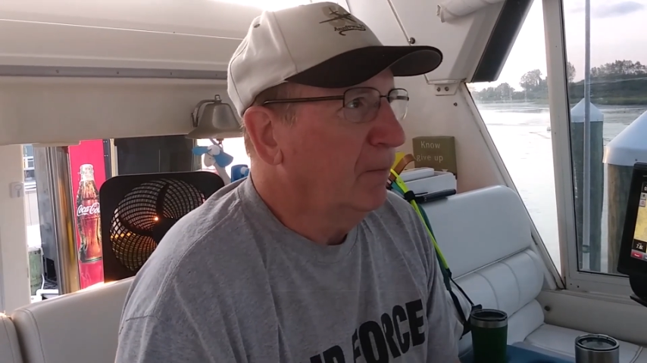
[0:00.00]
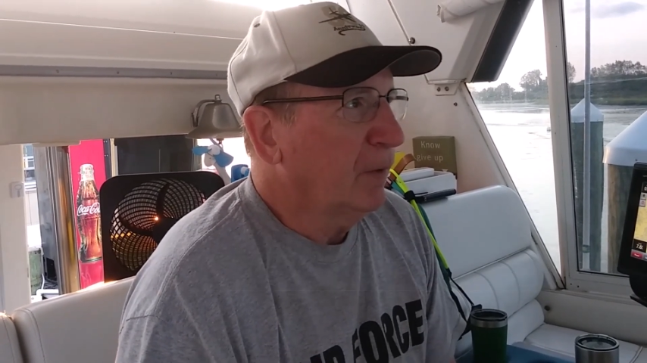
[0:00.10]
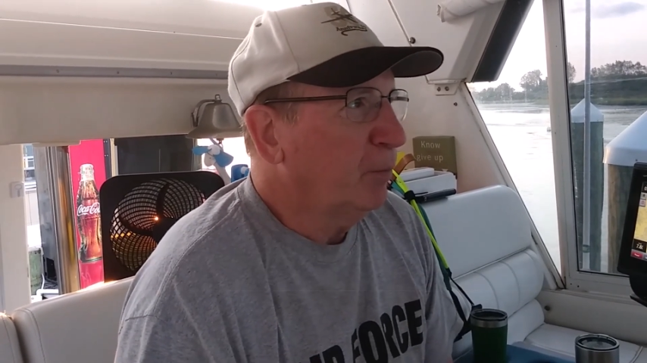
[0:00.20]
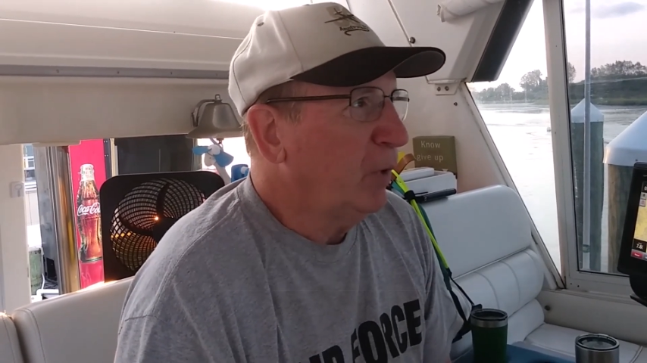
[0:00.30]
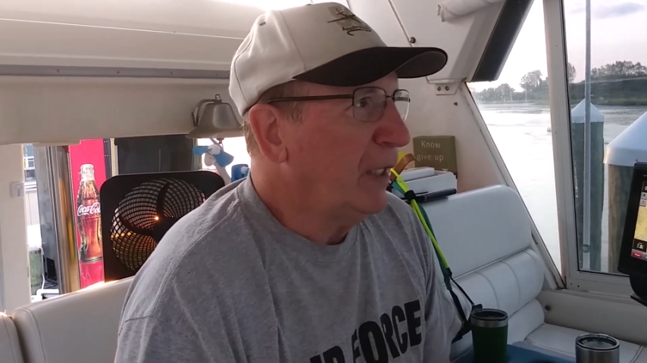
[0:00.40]

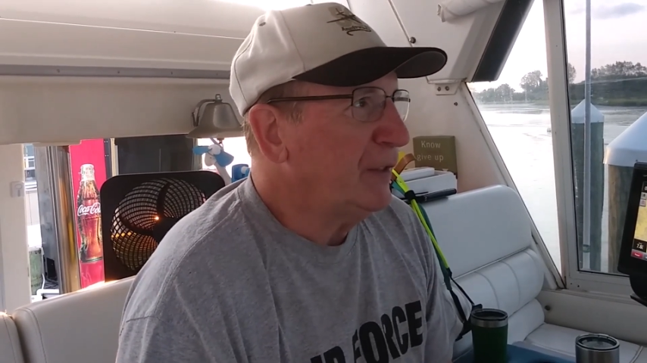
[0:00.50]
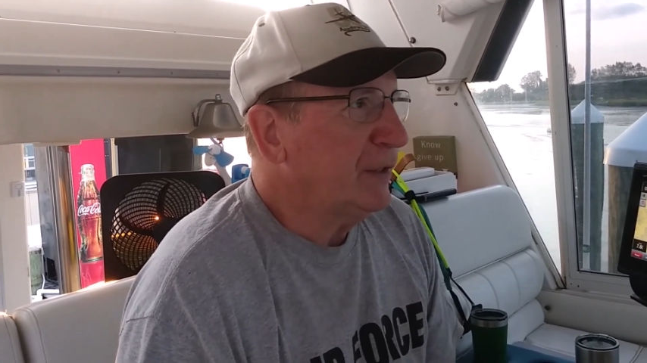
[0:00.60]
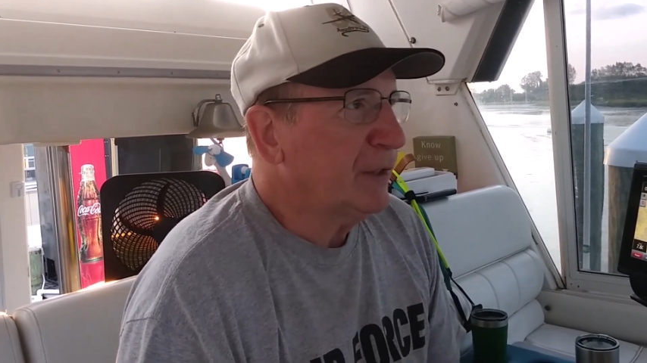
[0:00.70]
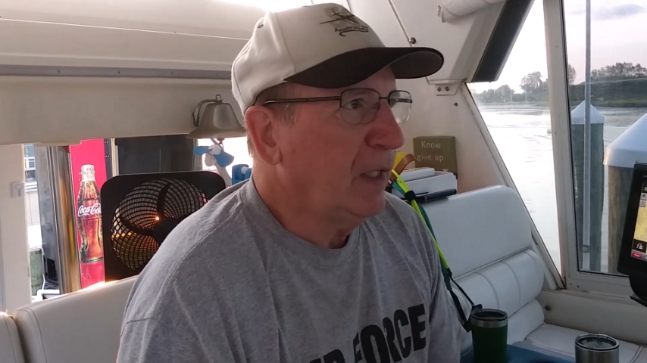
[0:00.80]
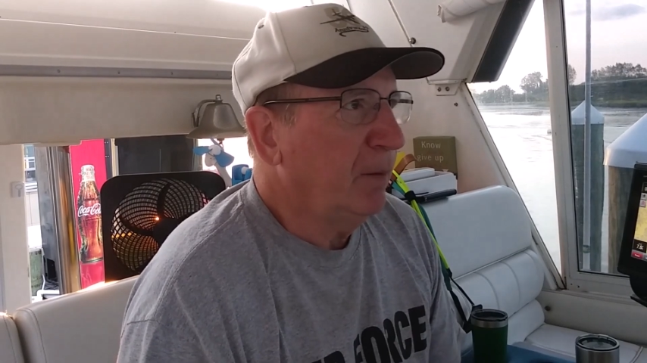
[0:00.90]
The price
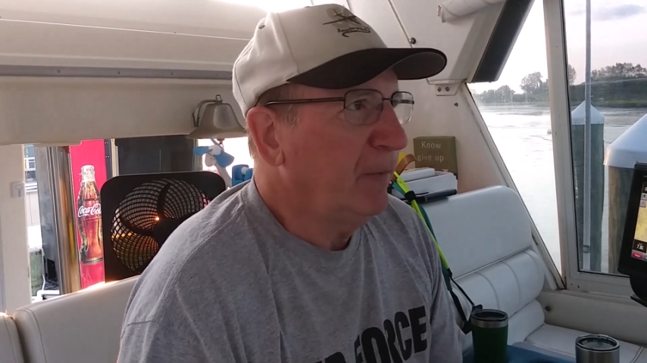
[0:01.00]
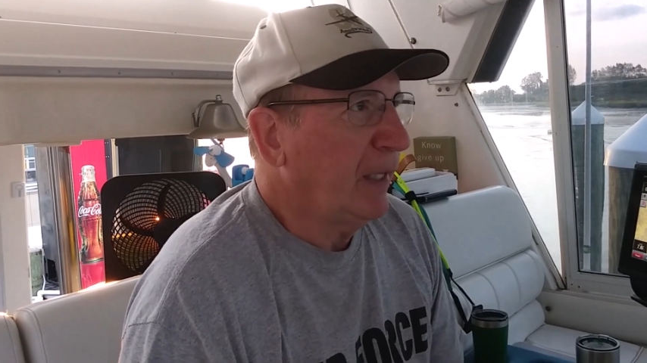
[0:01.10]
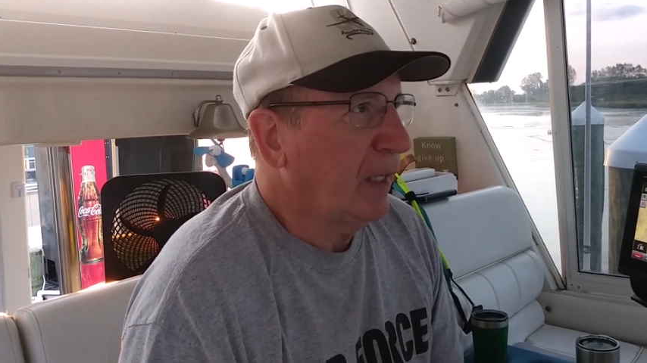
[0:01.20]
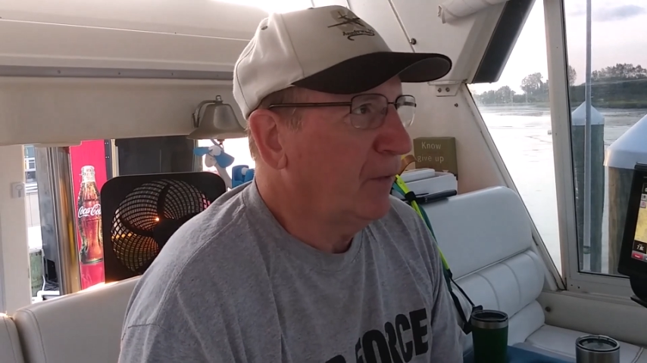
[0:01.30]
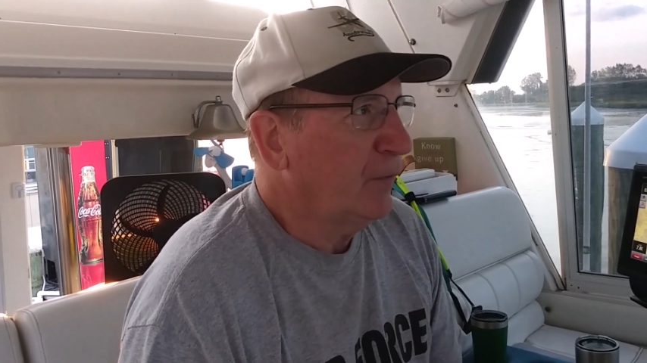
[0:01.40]
has come
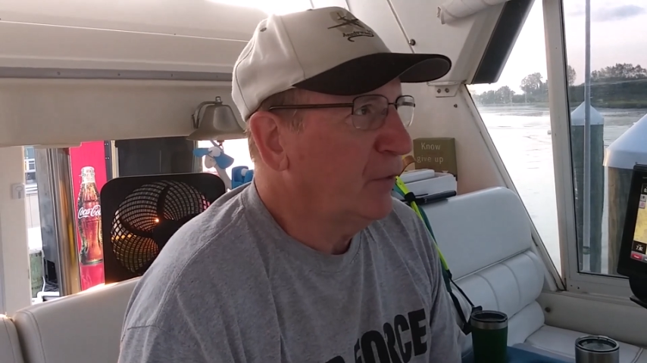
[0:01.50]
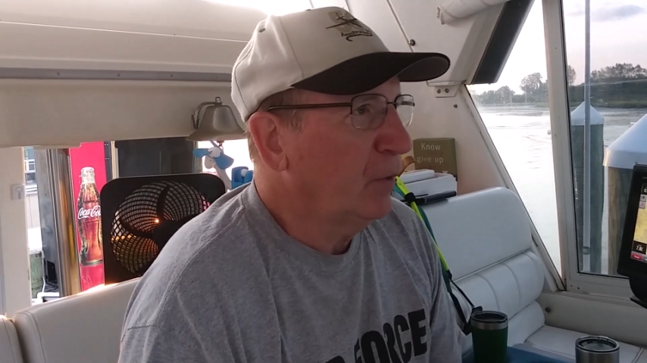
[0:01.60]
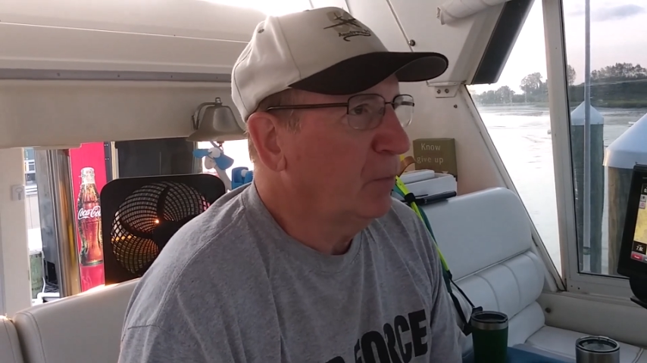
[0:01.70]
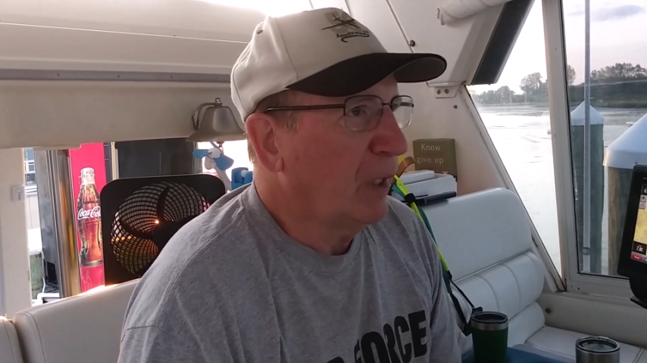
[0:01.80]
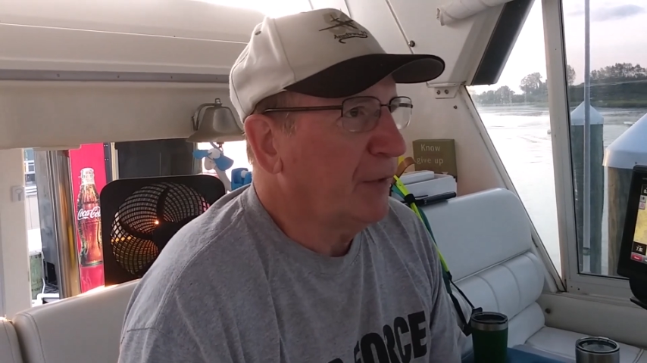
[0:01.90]
down
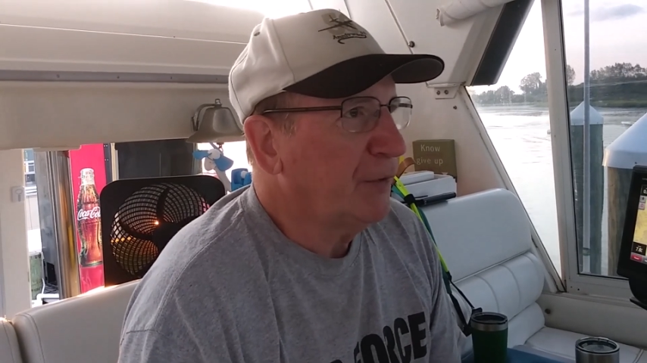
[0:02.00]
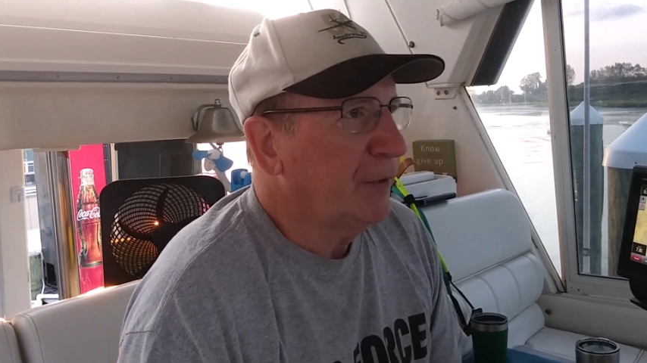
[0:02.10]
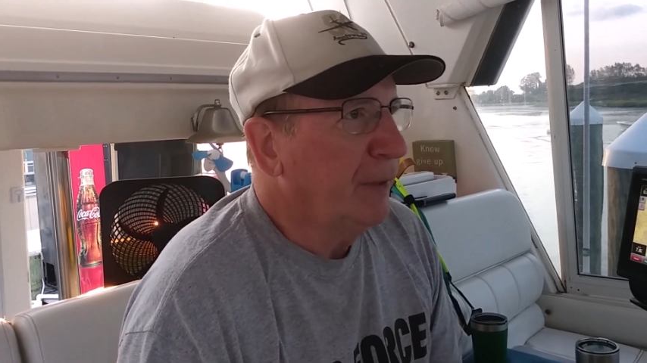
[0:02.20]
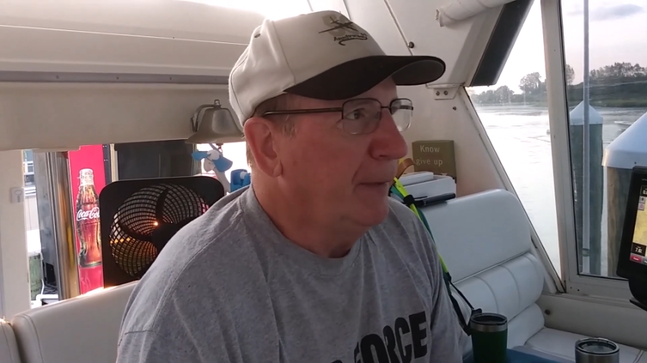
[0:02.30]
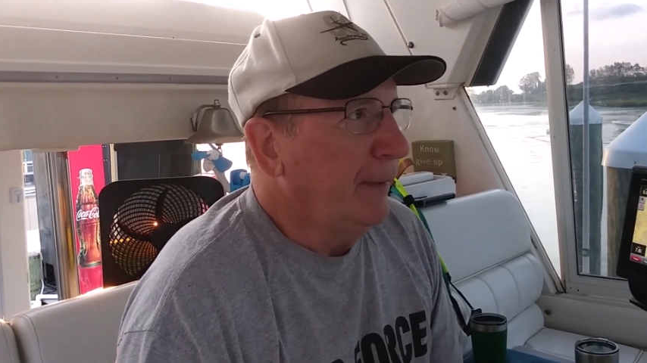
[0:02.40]
so much.